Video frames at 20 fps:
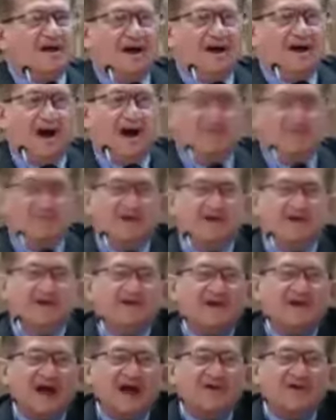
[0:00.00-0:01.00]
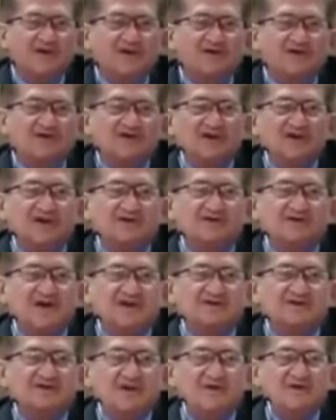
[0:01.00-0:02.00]
I've been in Catholic church. I
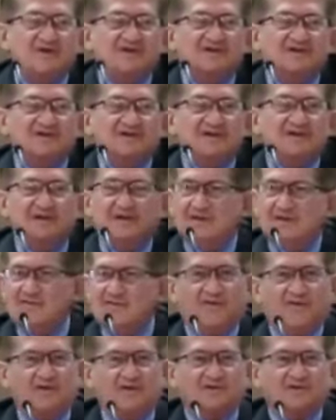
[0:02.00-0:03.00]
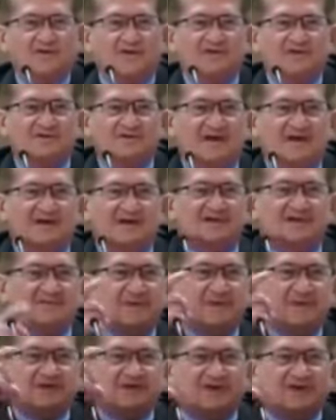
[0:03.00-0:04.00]
saw his photos and his
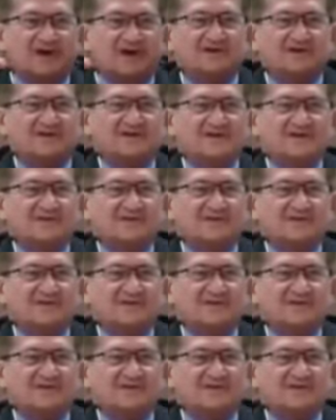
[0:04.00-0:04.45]
pictures.